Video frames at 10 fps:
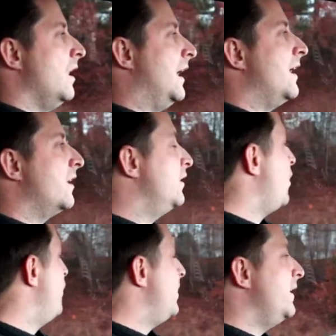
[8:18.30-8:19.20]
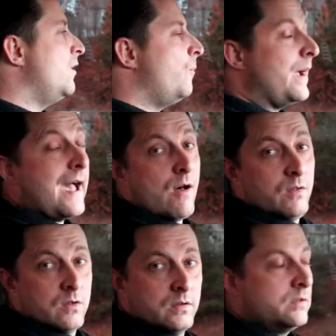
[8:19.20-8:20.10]
I got a good old buddy, old
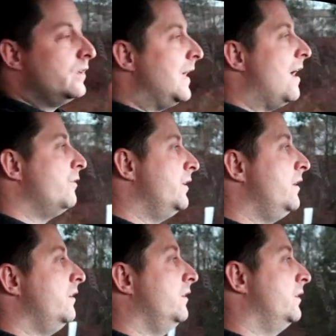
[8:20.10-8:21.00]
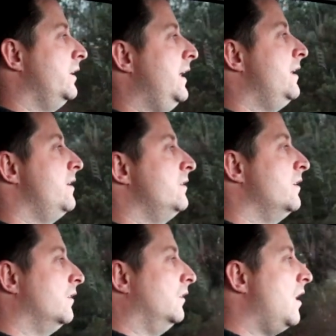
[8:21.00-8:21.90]
pal, out there
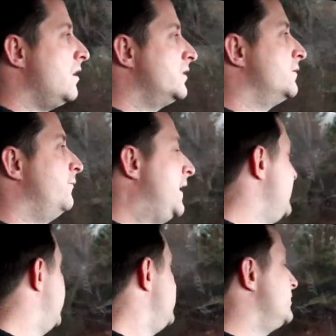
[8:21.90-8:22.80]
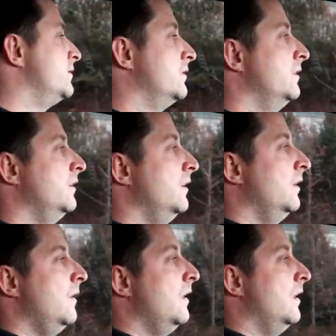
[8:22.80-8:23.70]
in Las Vegas.
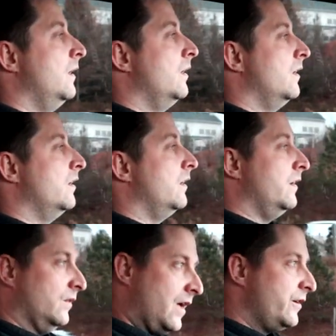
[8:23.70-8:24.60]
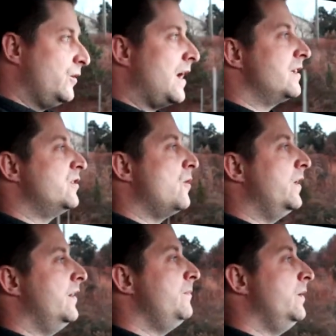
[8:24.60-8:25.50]
A lot of you guys know
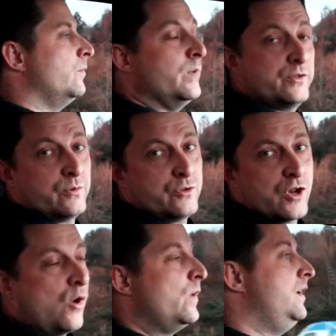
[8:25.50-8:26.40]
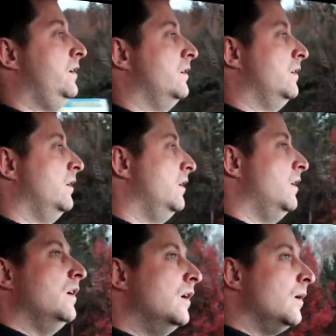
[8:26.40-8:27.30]
him, Mr. Joey
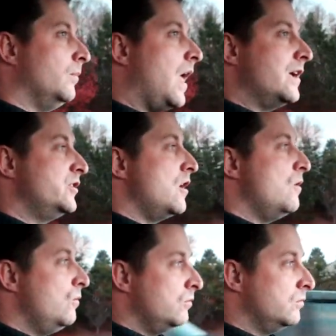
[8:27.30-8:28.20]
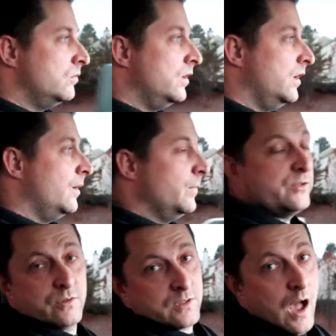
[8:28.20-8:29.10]
Bilagio,
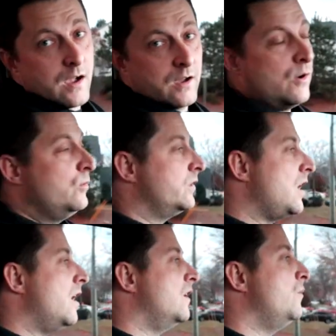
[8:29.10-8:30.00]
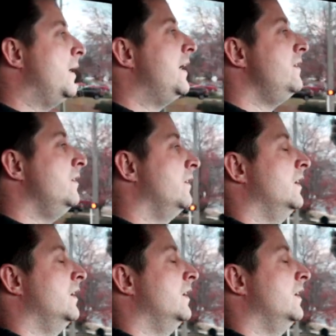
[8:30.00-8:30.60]
Mr. Taco, the Taco Man.